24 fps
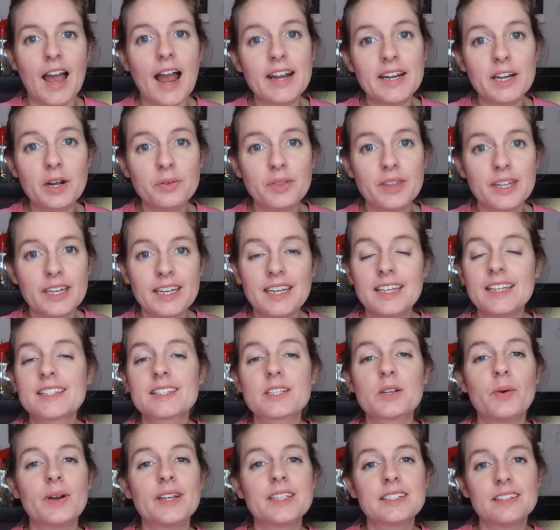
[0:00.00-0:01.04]
I know that he is
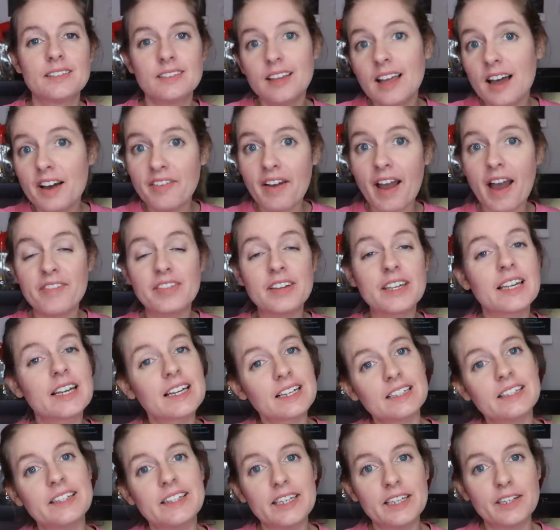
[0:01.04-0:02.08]
going to love having
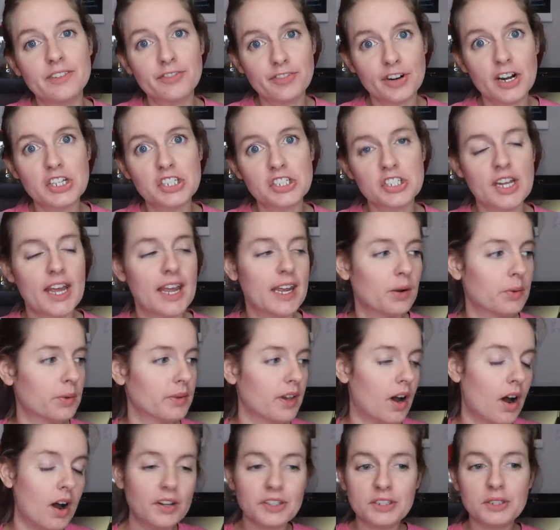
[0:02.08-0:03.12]
a clean, fresh tank with
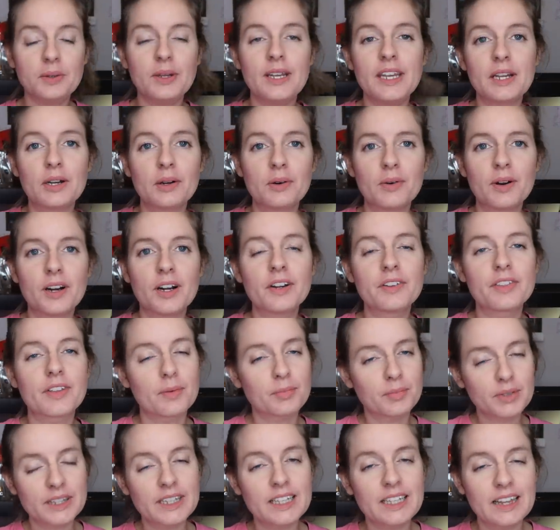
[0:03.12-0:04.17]
all new Eco Earth.
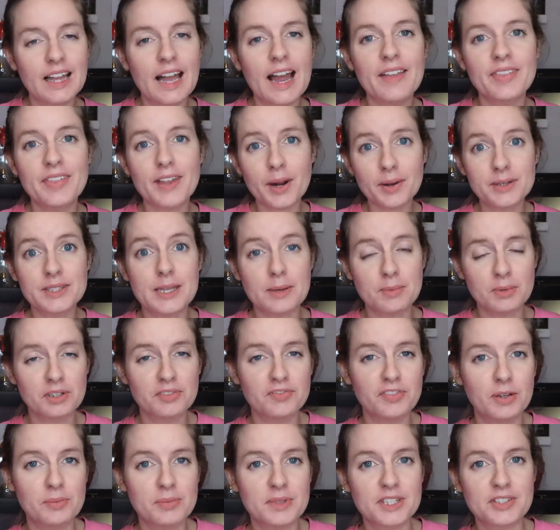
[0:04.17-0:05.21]
I'm really glad that I was able to
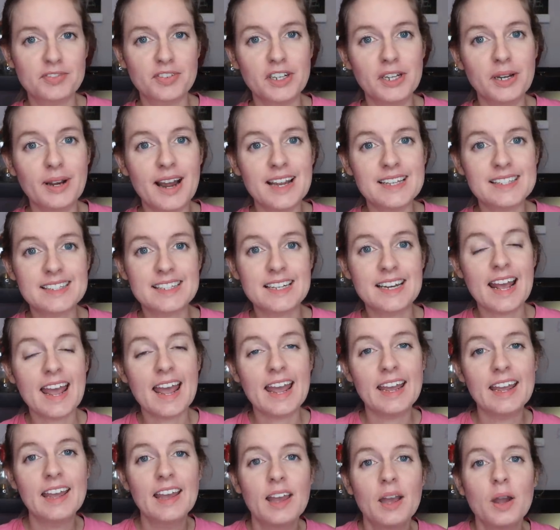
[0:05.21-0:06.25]
film this for you guys
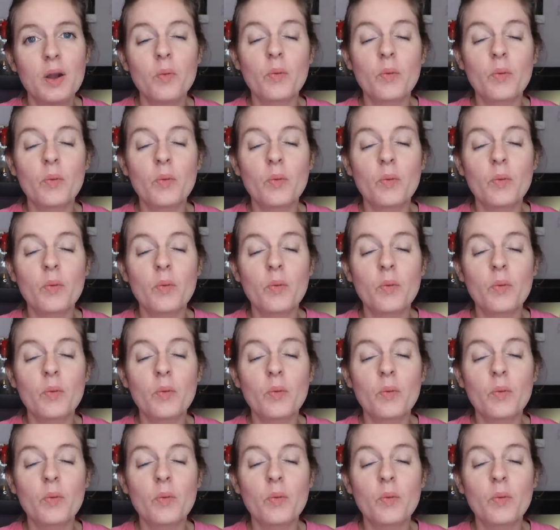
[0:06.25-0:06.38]
today.